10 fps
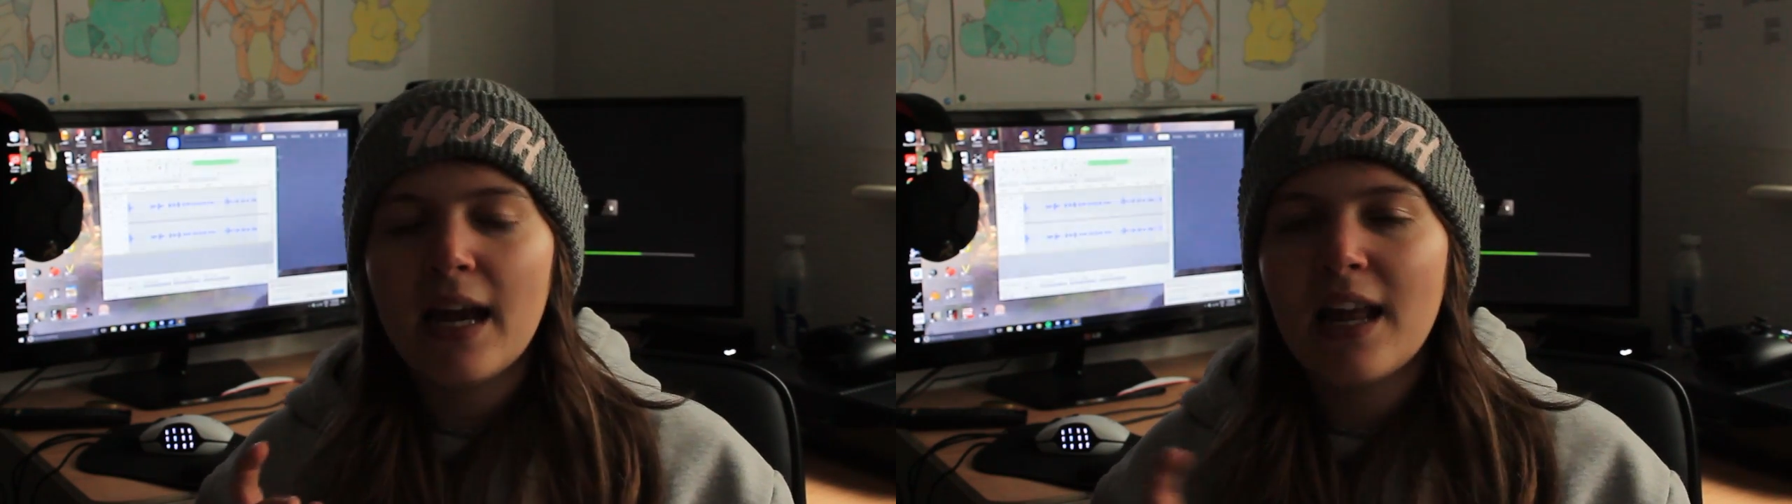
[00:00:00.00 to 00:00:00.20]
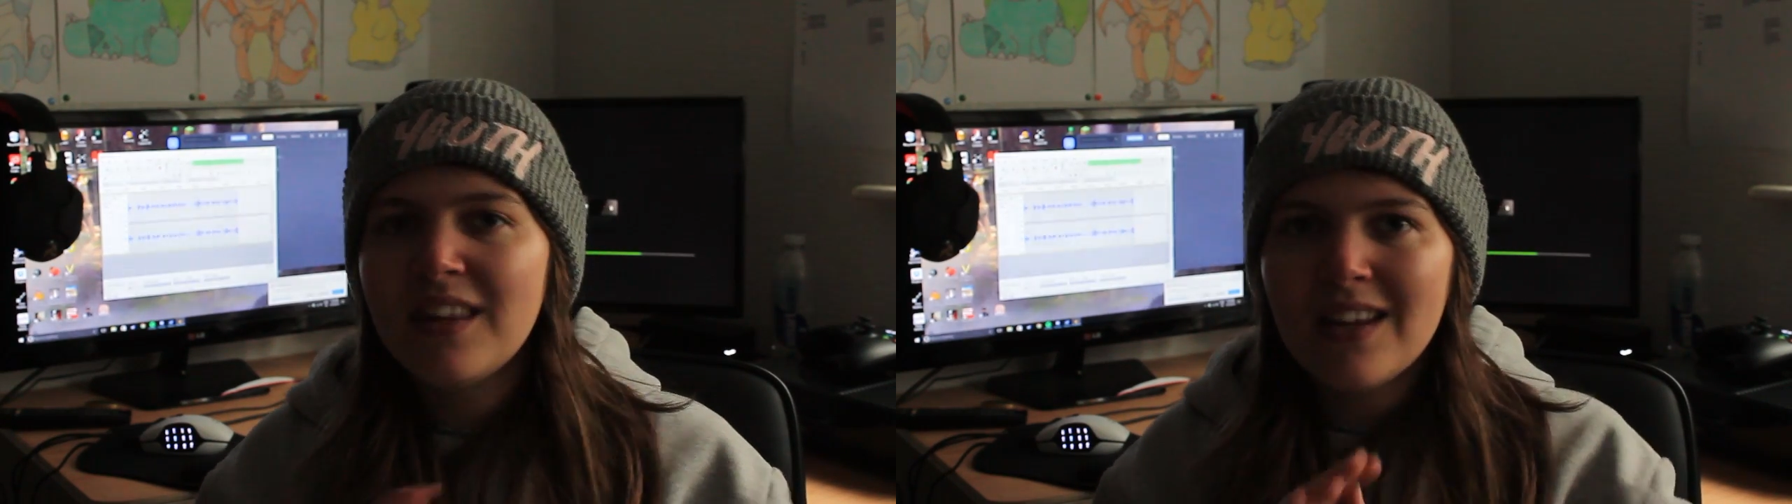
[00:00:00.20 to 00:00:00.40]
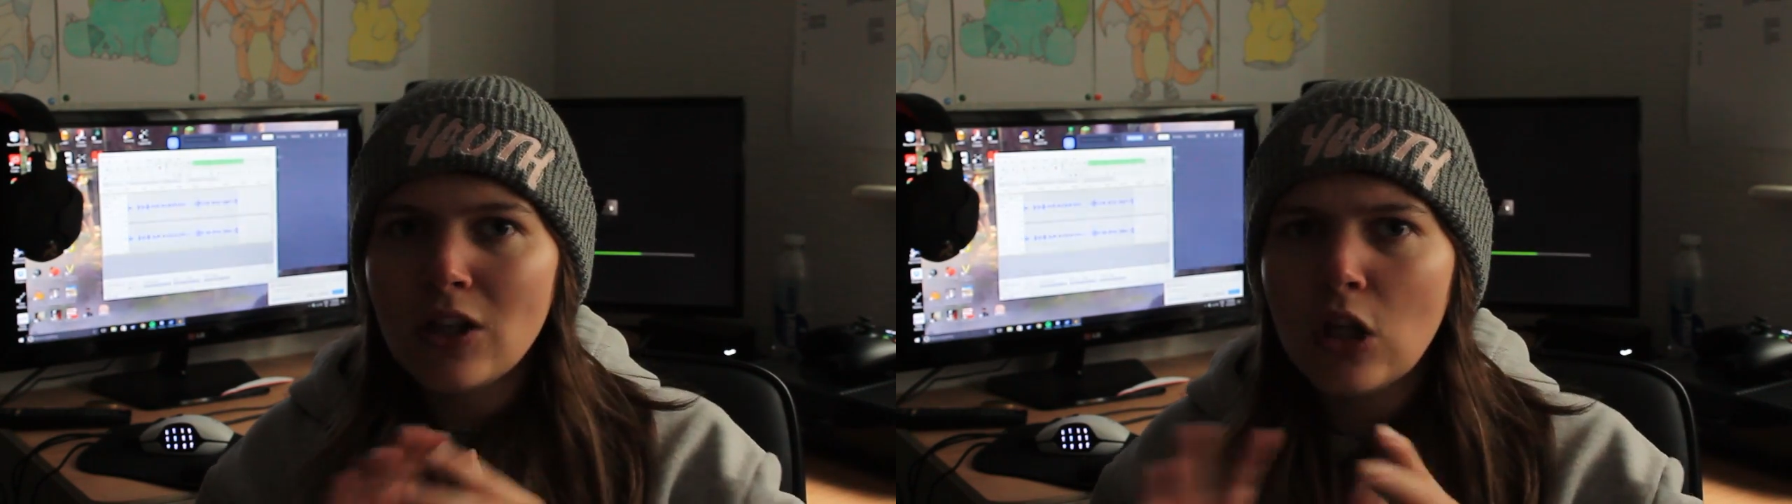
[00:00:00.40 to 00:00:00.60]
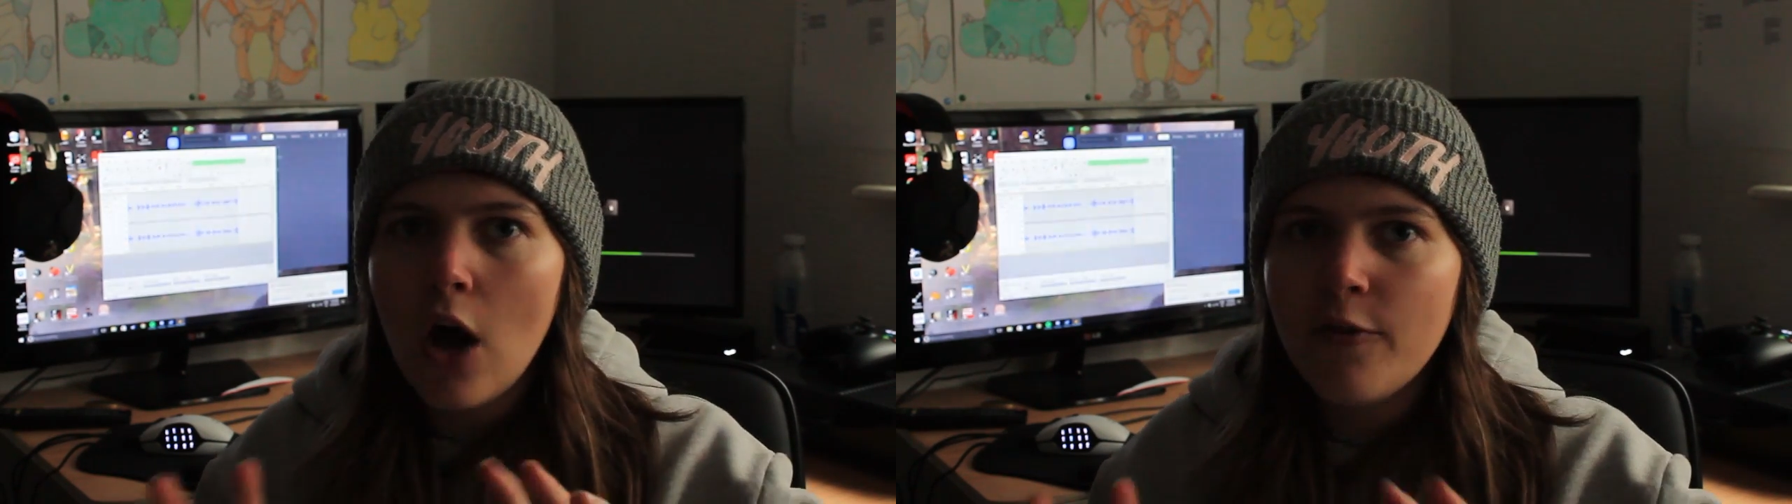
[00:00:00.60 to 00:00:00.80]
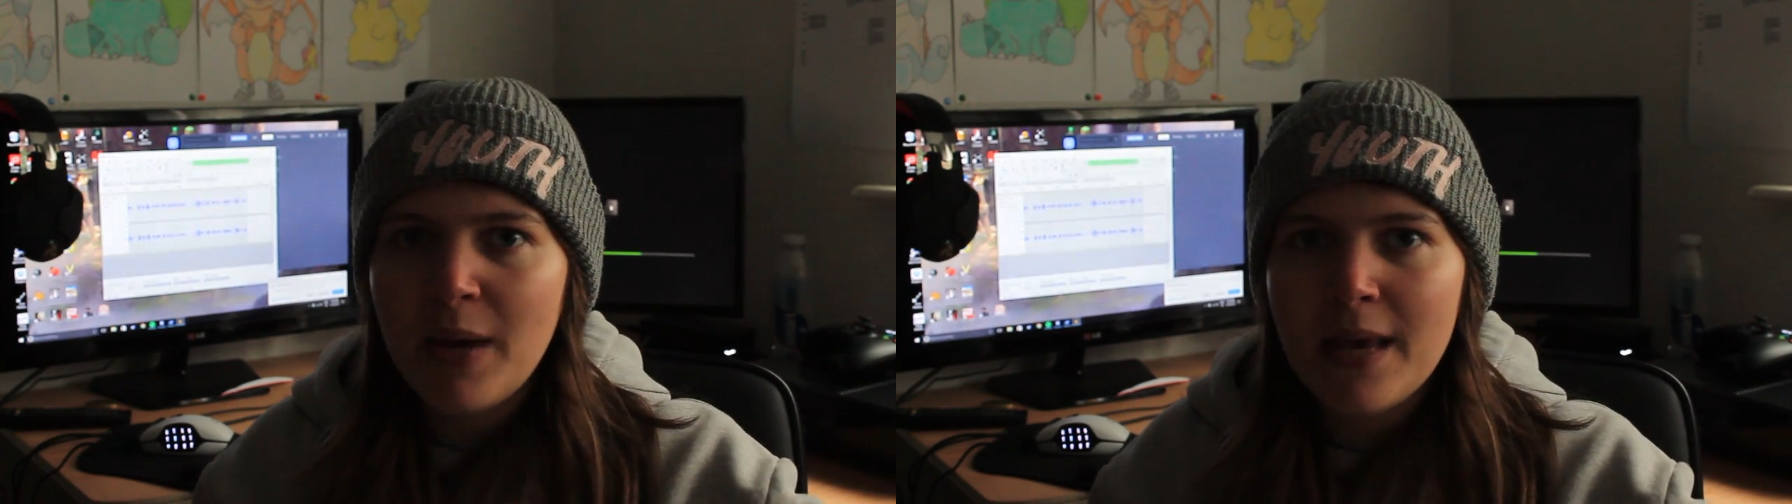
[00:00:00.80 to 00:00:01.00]
and I think a
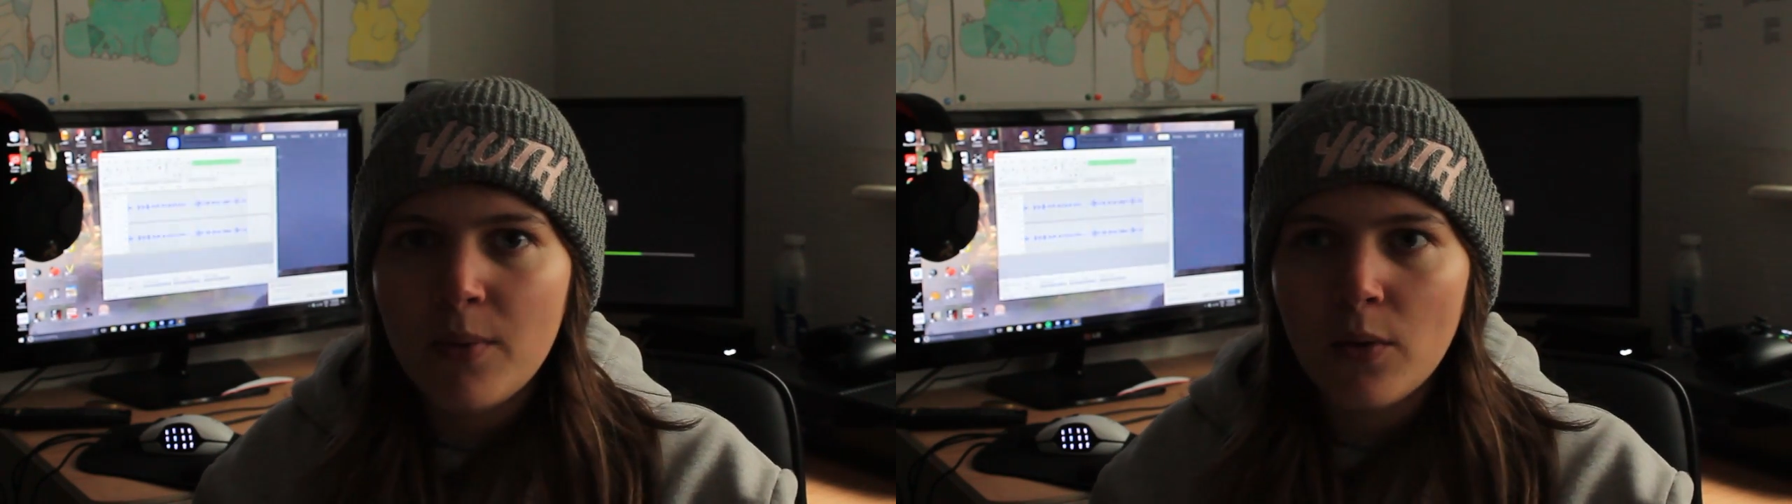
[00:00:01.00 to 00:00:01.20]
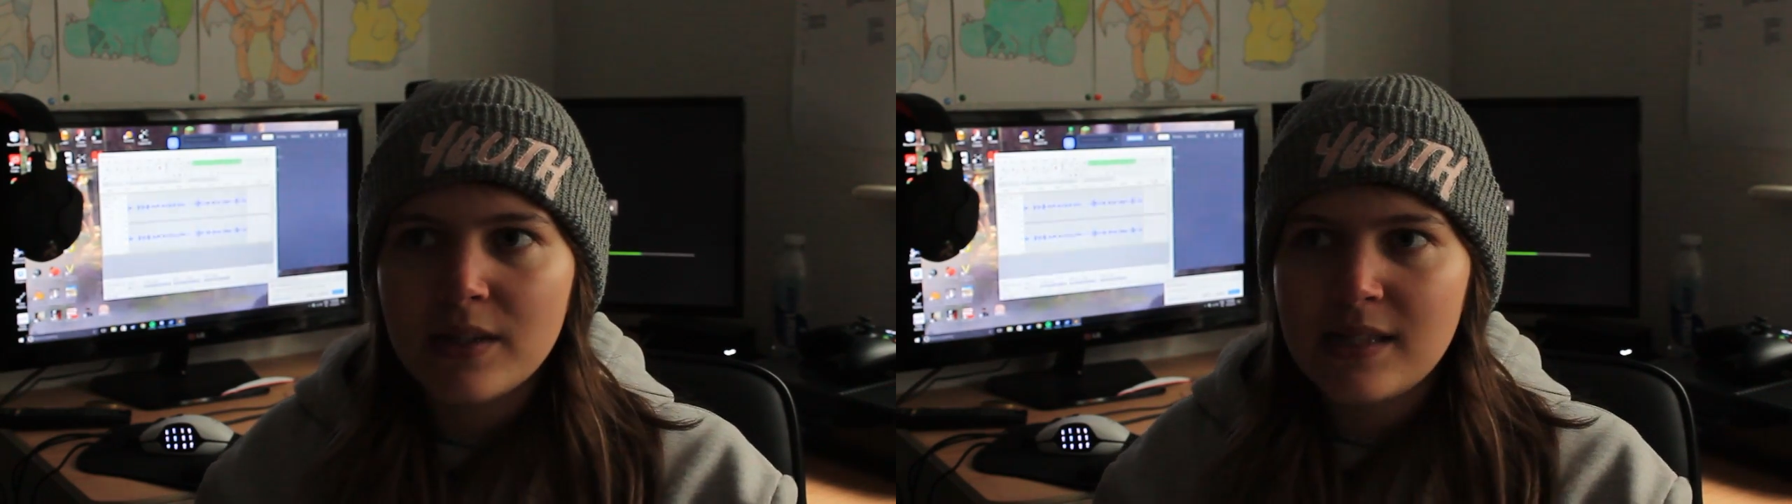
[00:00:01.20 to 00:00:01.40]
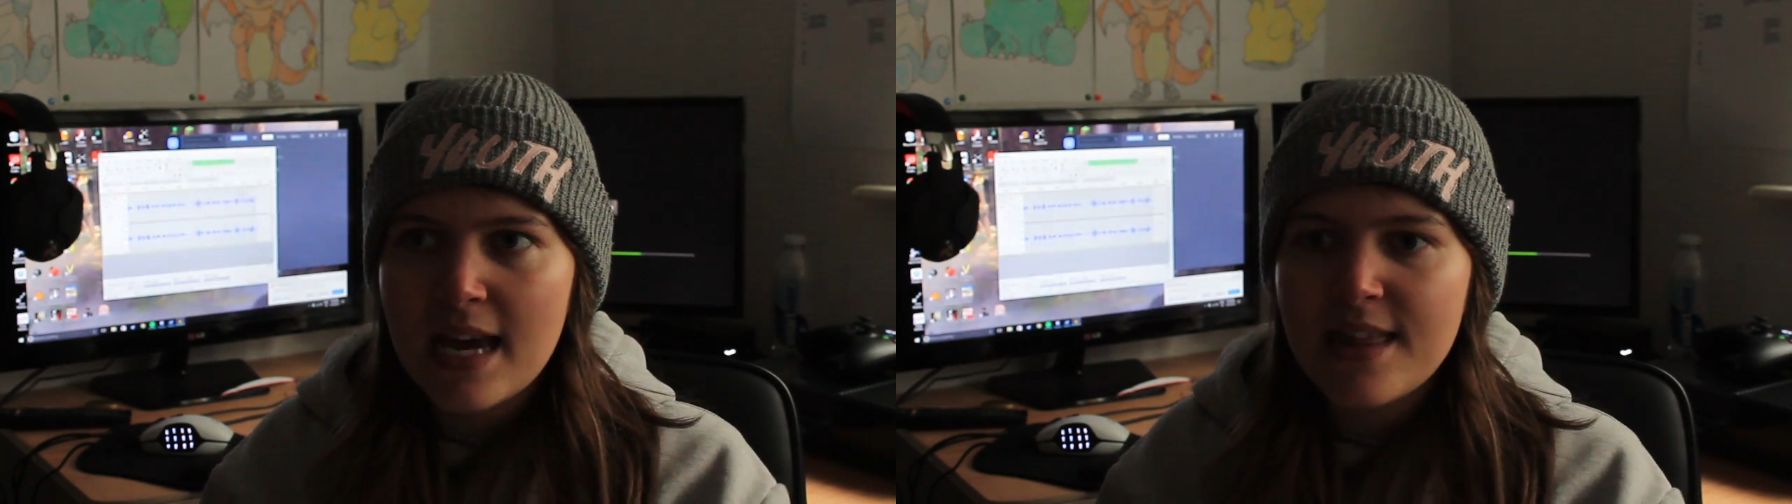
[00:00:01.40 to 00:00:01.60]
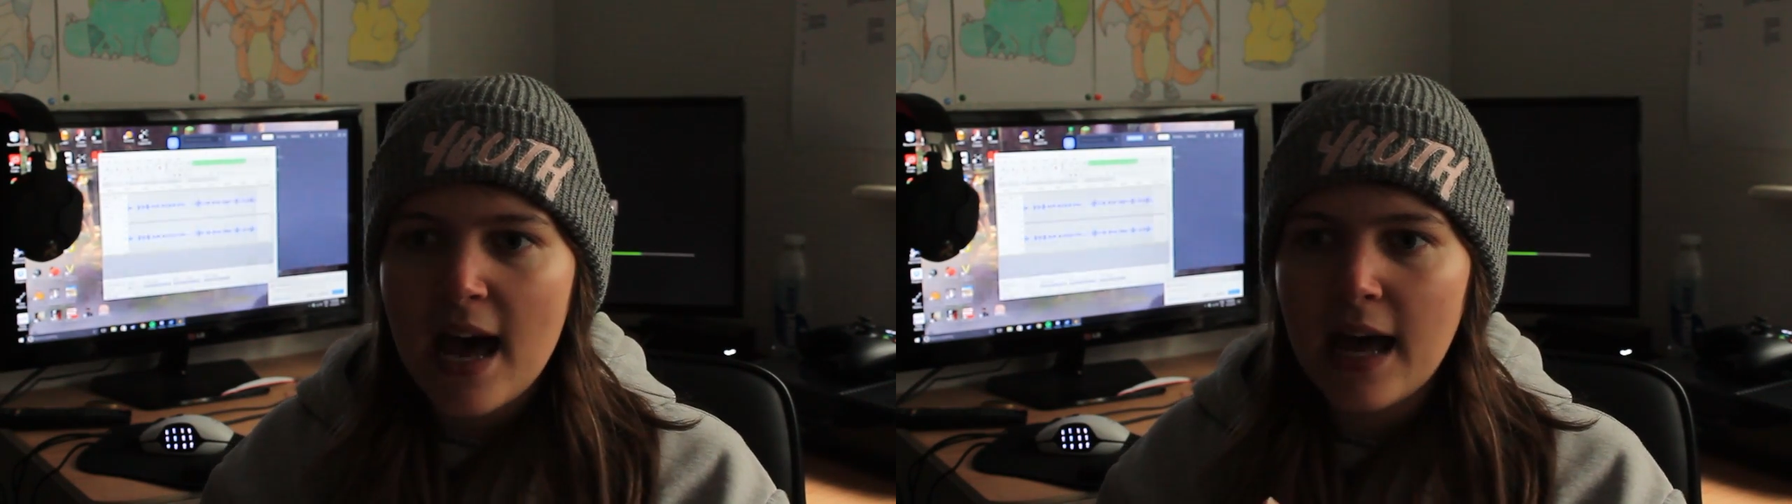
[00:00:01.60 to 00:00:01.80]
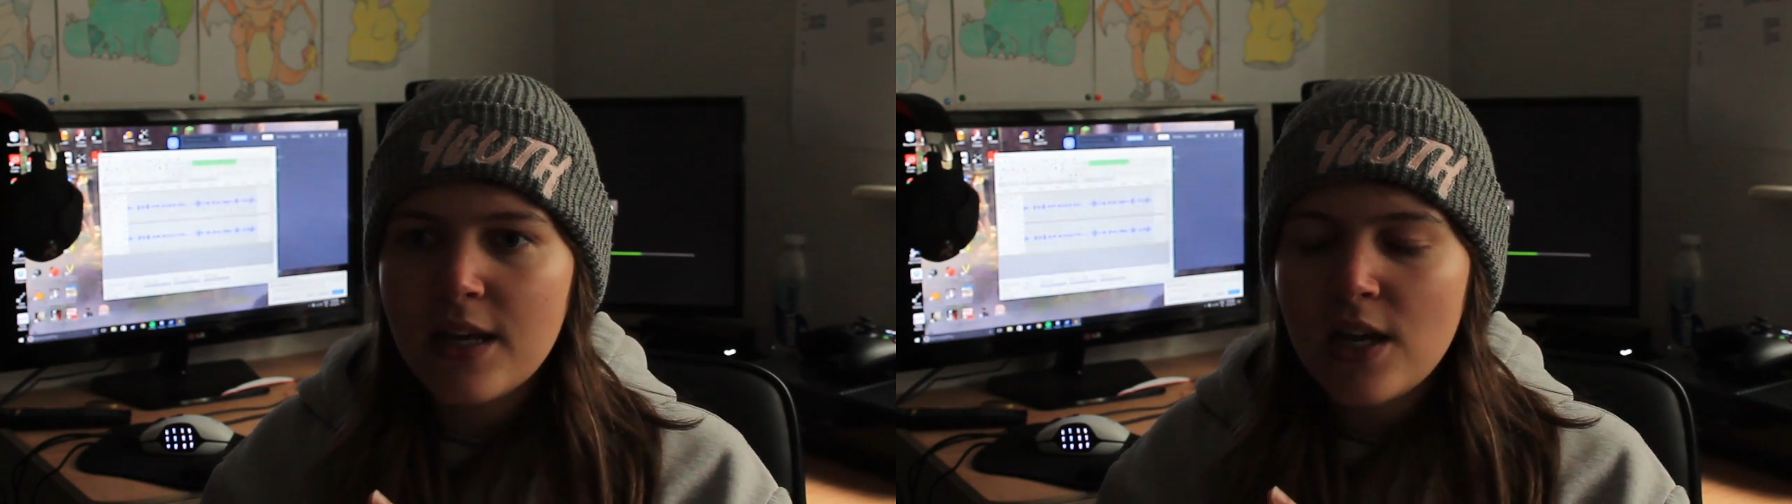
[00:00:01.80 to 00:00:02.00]
lot of people say
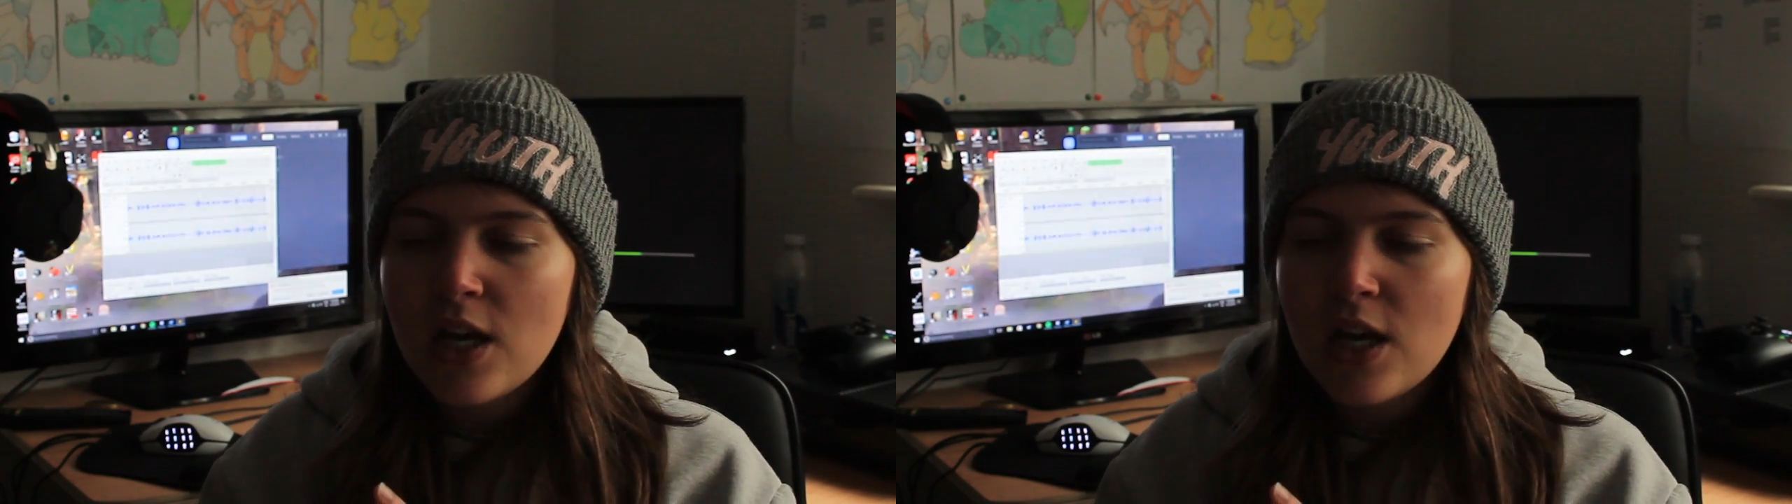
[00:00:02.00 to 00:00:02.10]
that.